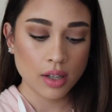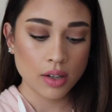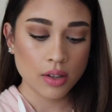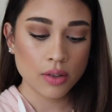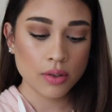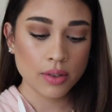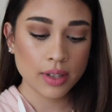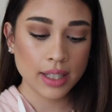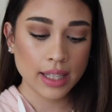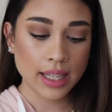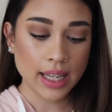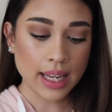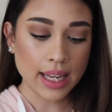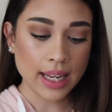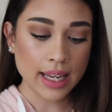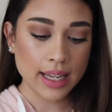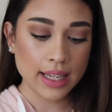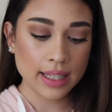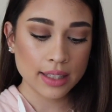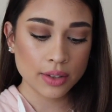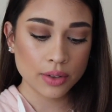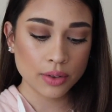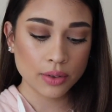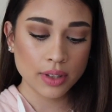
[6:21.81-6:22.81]

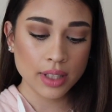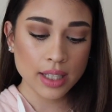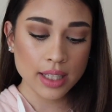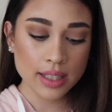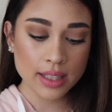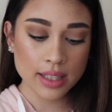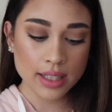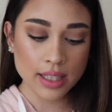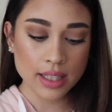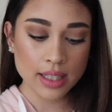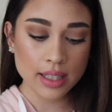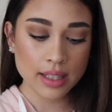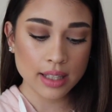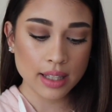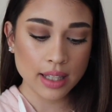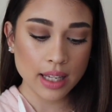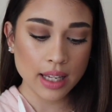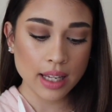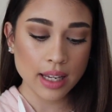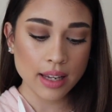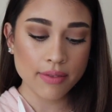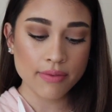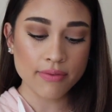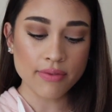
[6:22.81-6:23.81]
Okay, so this is
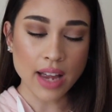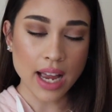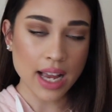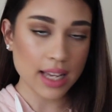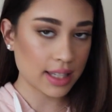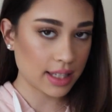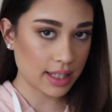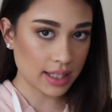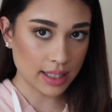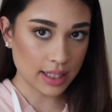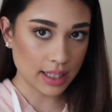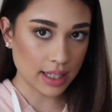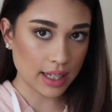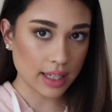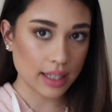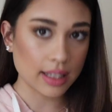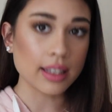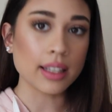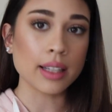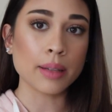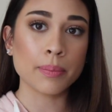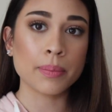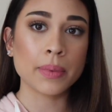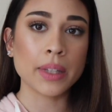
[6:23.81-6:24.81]
the
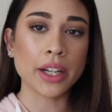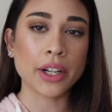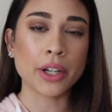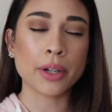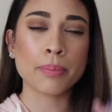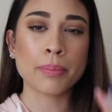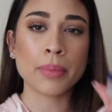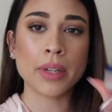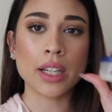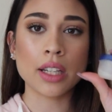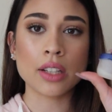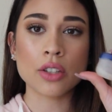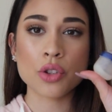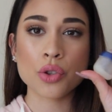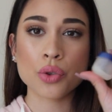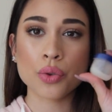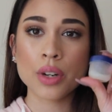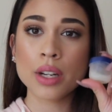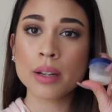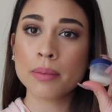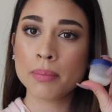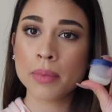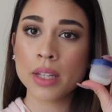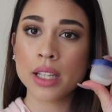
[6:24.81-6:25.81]
Vaseline Lip Therapy
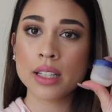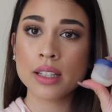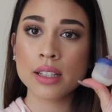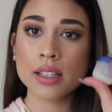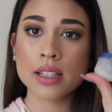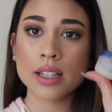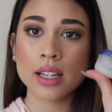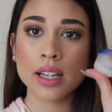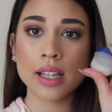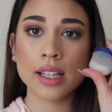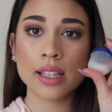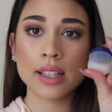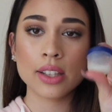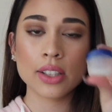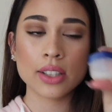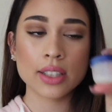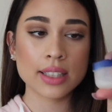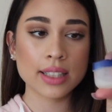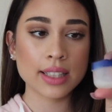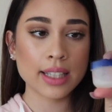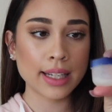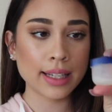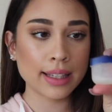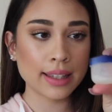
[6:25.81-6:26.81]
Treatment. It
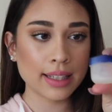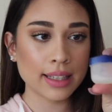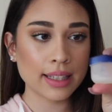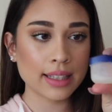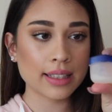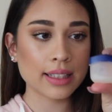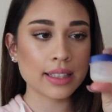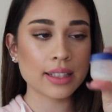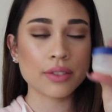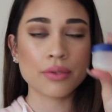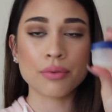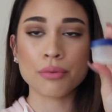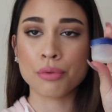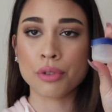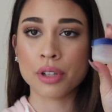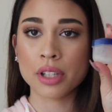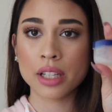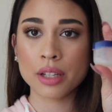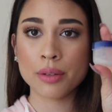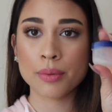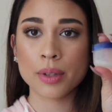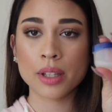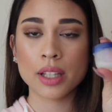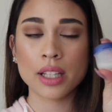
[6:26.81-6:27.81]
looks like this. It's
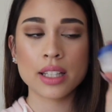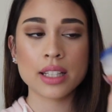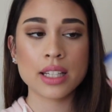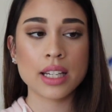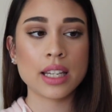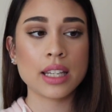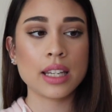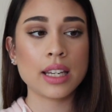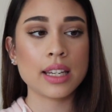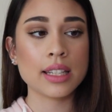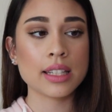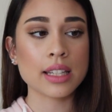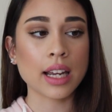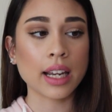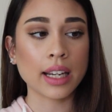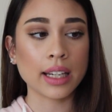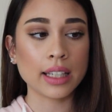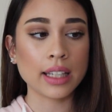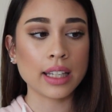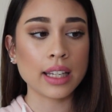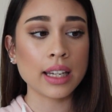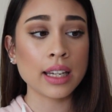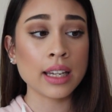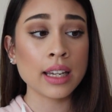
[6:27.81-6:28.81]
really, really teeny
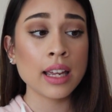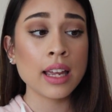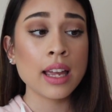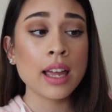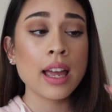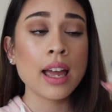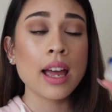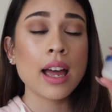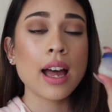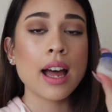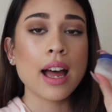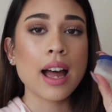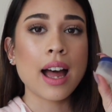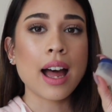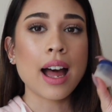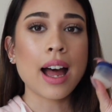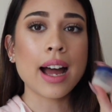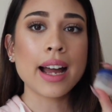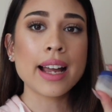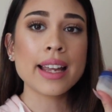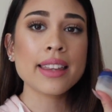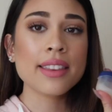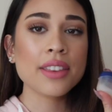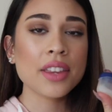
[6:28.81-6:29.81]
tiny.
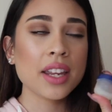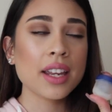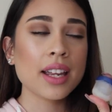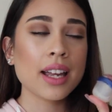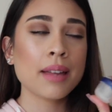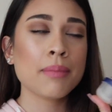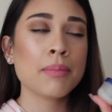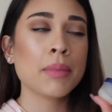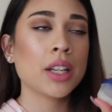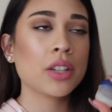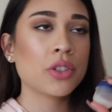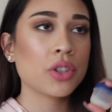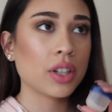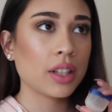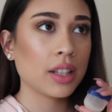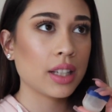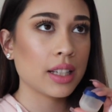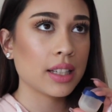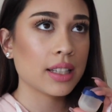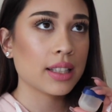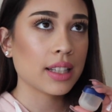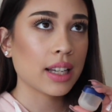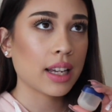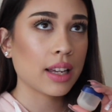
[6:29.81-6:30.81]
I think I mentioned
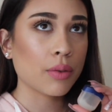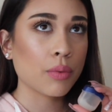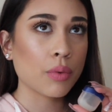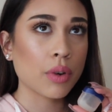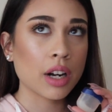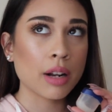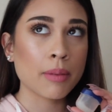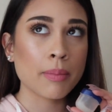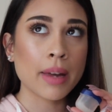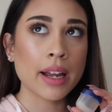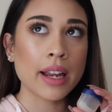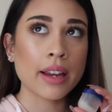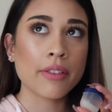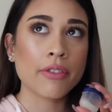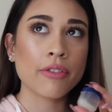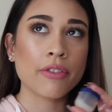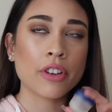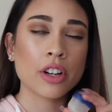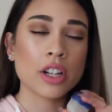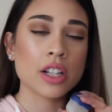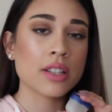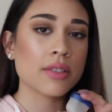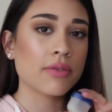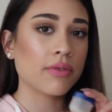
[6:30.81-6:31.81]
this in one of my
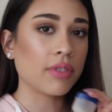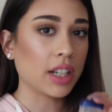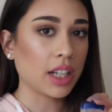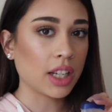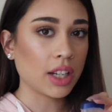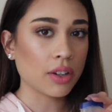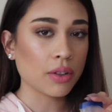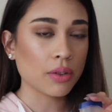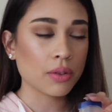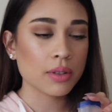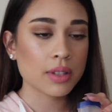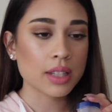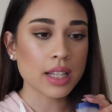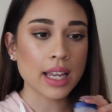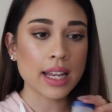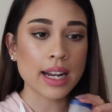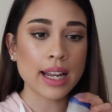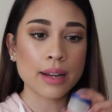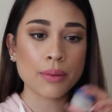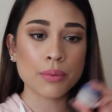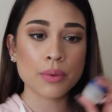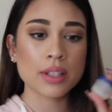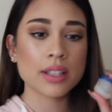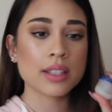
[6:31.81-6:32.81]
first videos, and
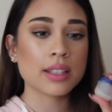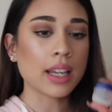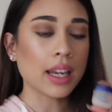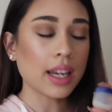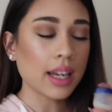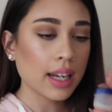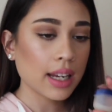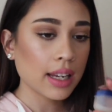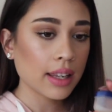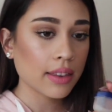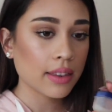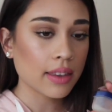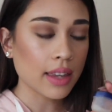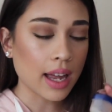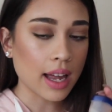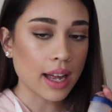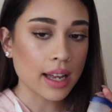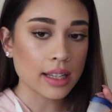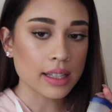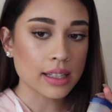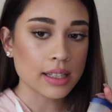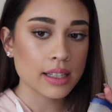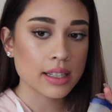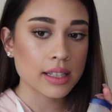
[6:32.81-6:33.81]
I was saying
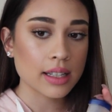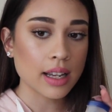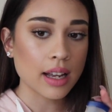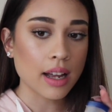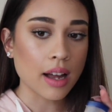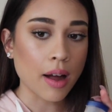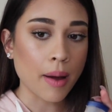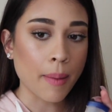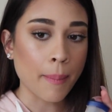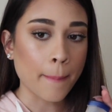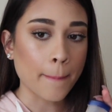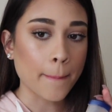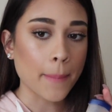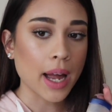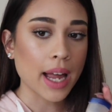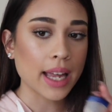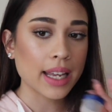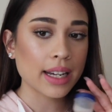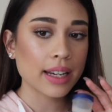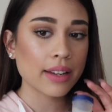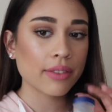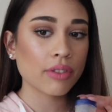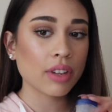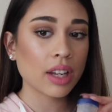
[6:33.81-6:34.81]
that I
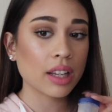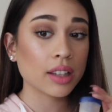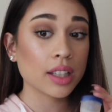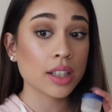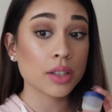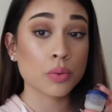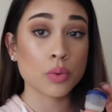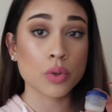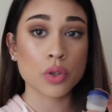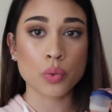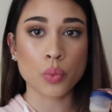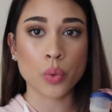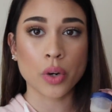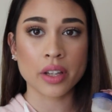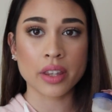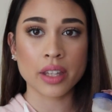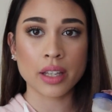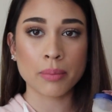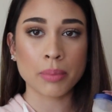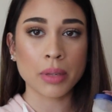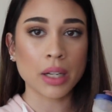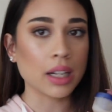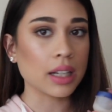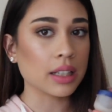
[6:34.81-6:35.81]
didn't think this was worth
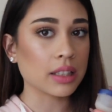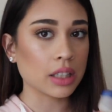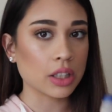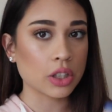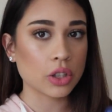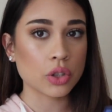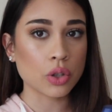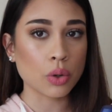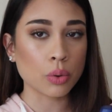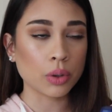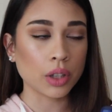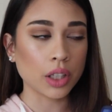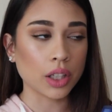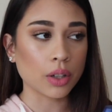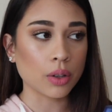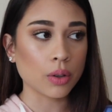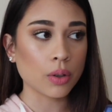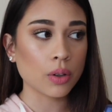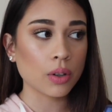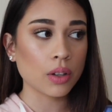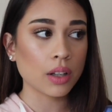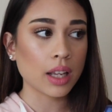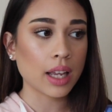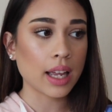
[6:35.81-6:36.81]
it because it's so
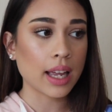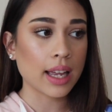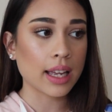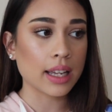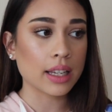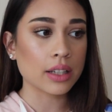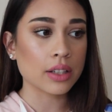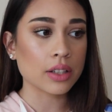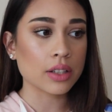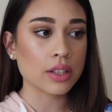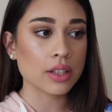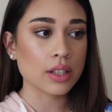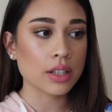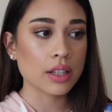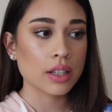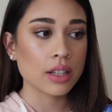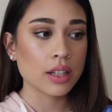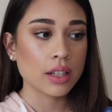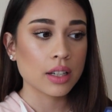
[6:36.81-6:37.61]
little and